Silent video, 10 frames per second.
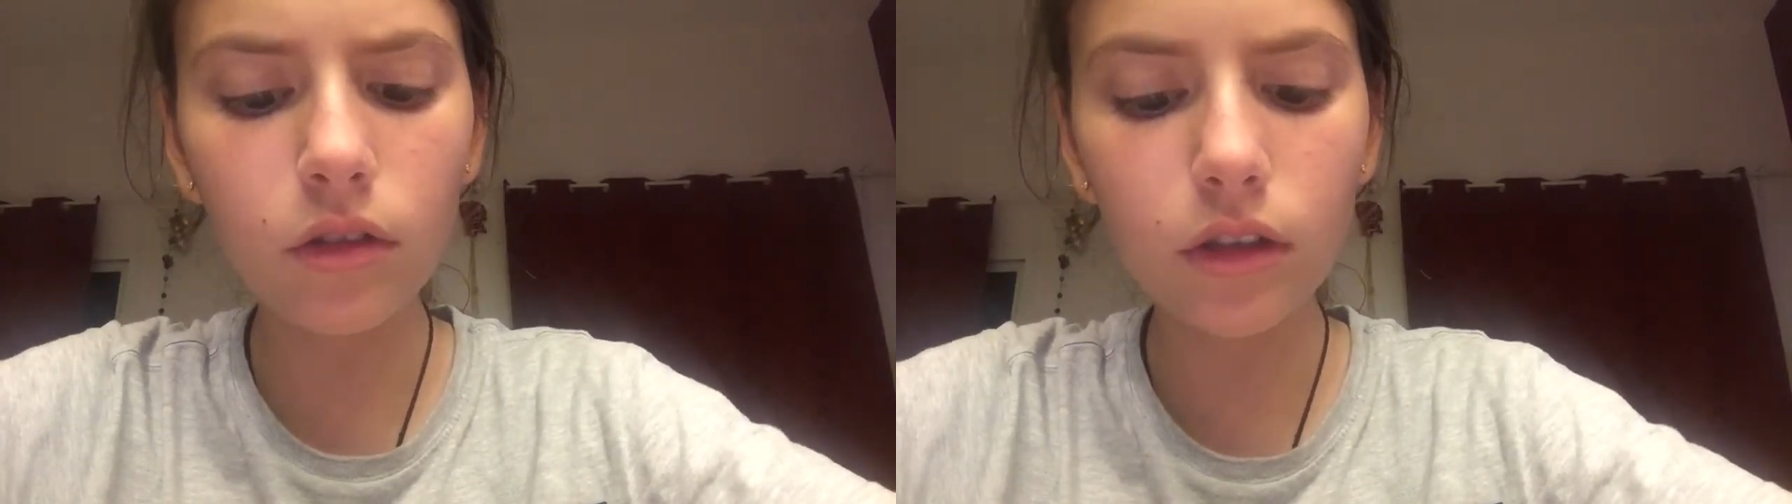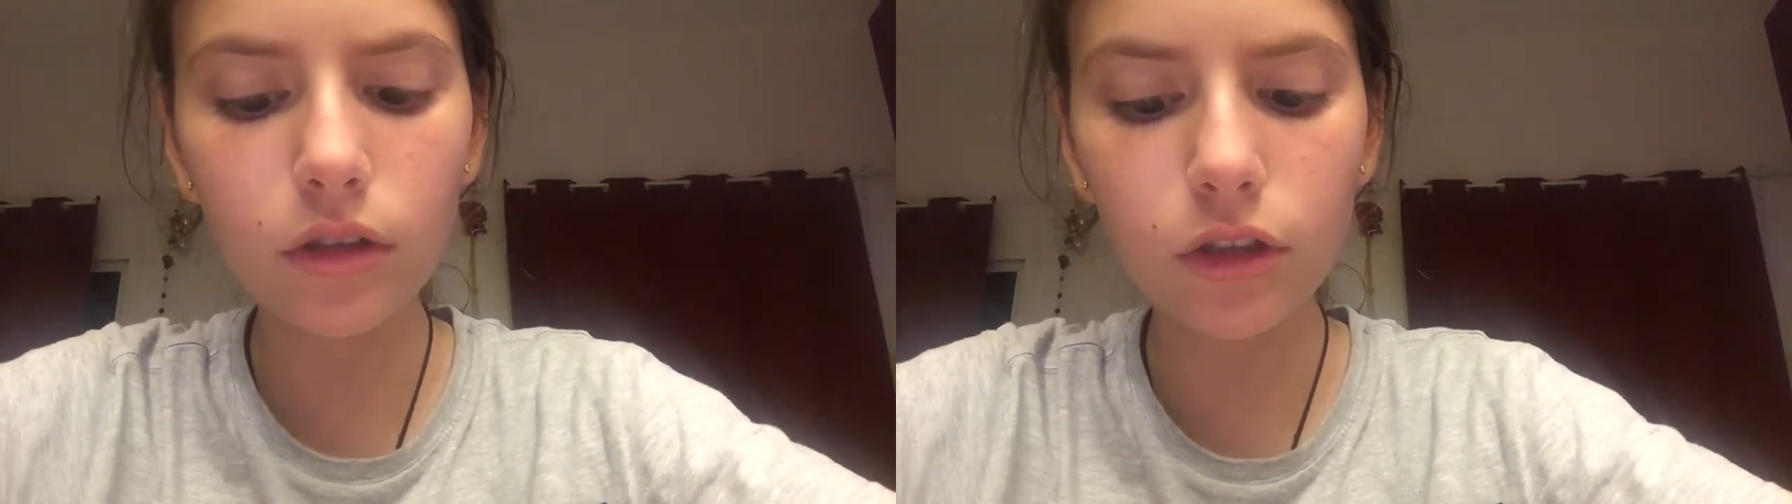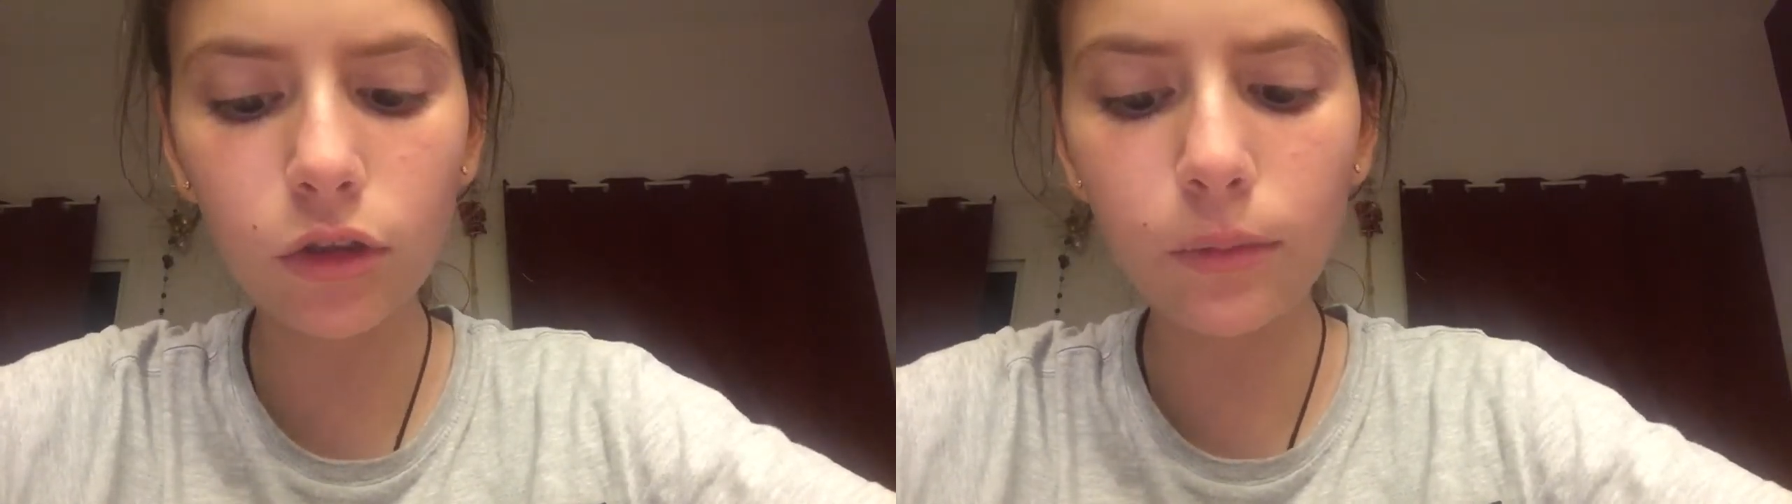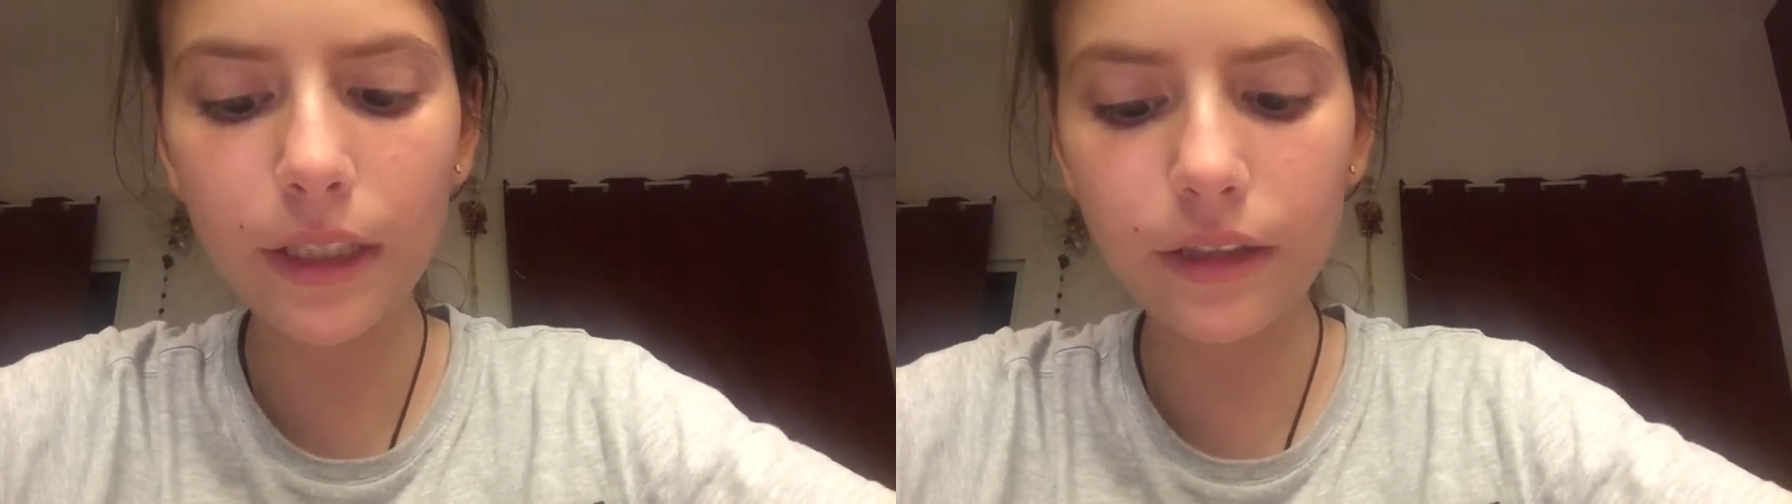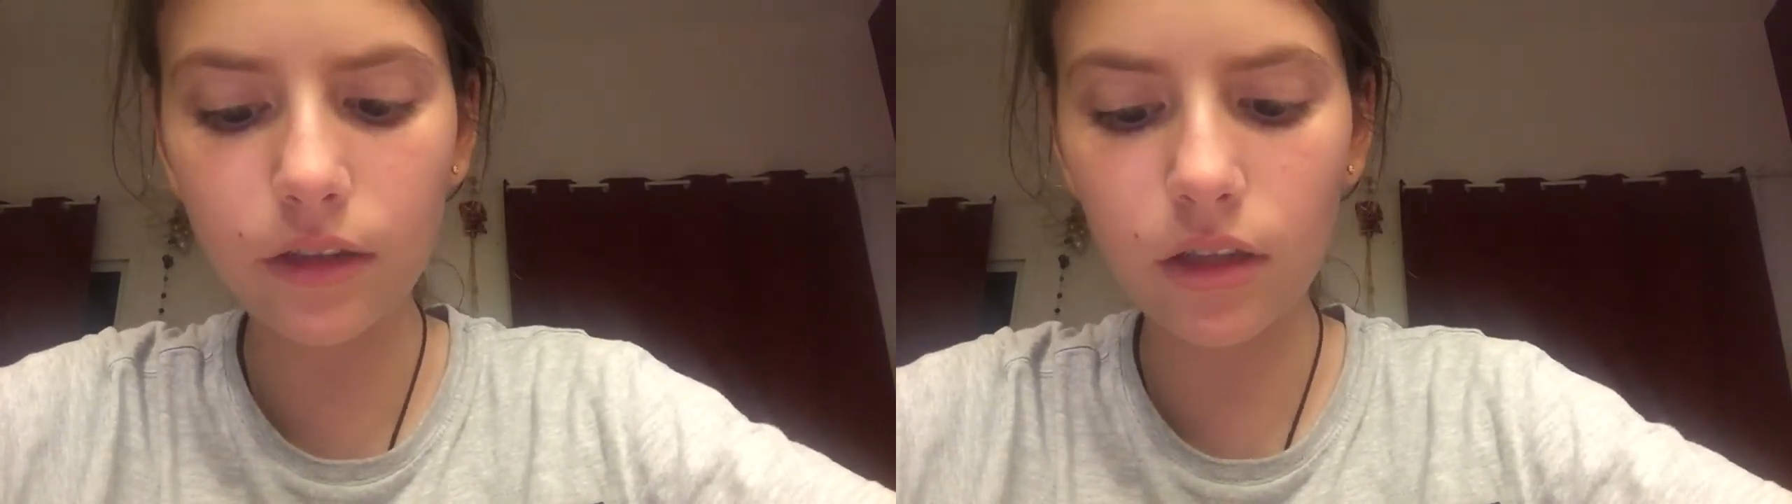looked too
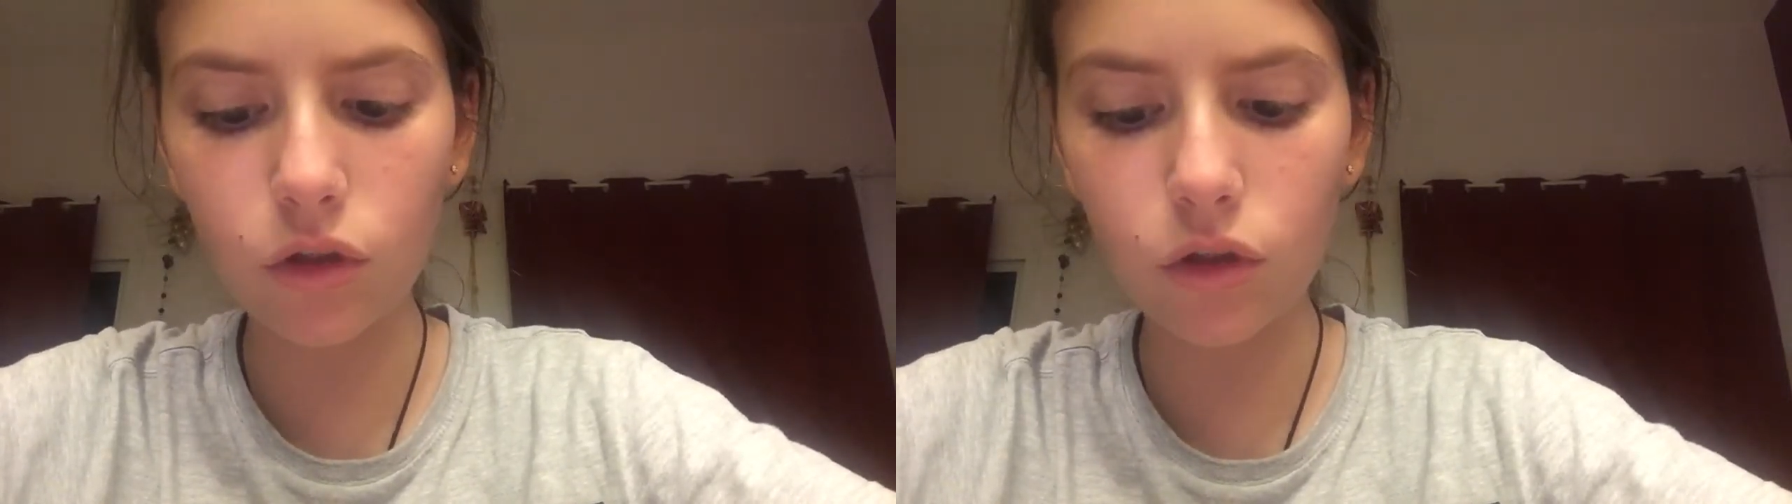weak